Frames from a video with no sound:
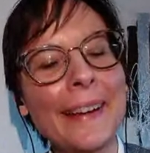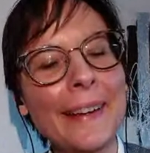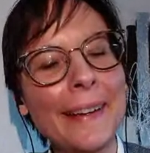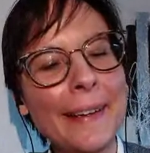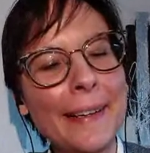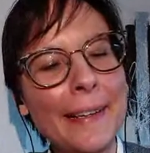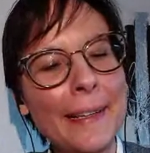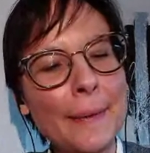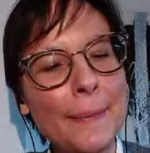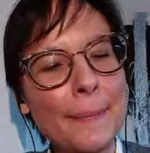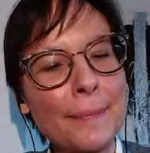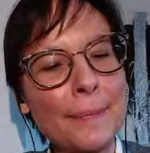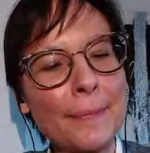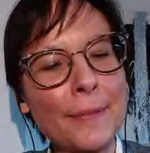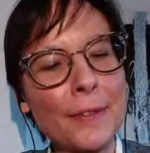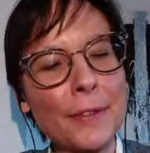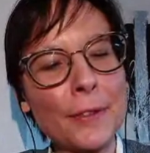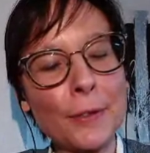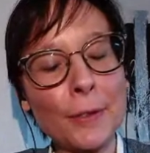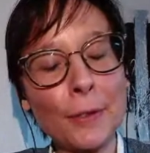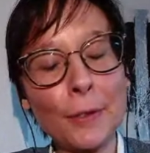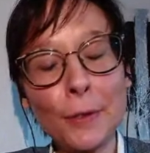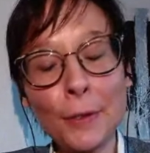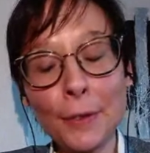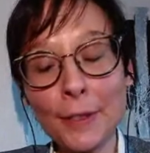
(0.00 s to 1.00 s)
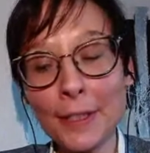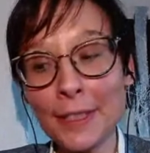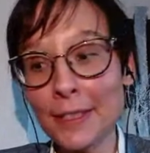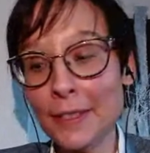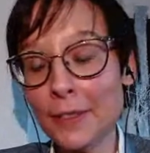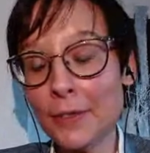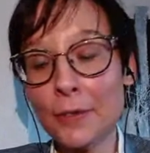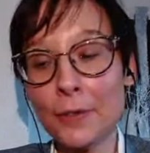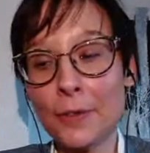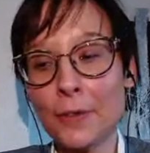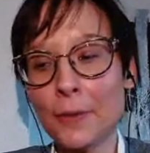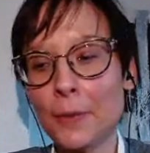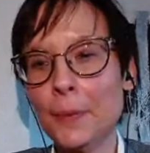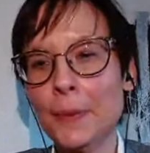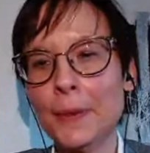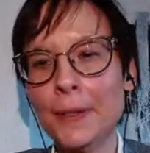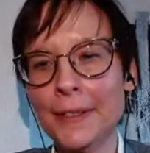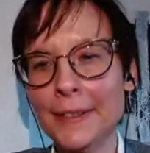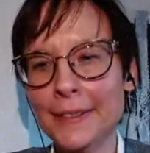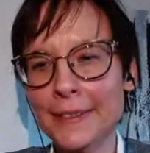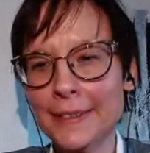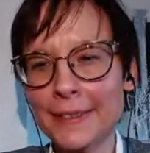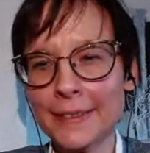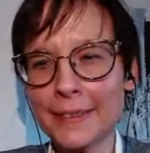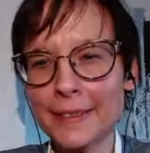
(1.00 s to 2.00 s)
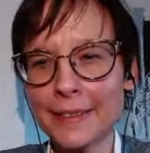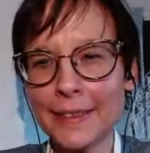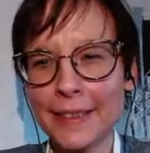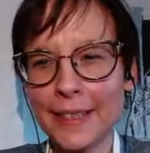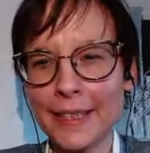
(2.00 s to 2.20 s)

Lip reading: To look into the world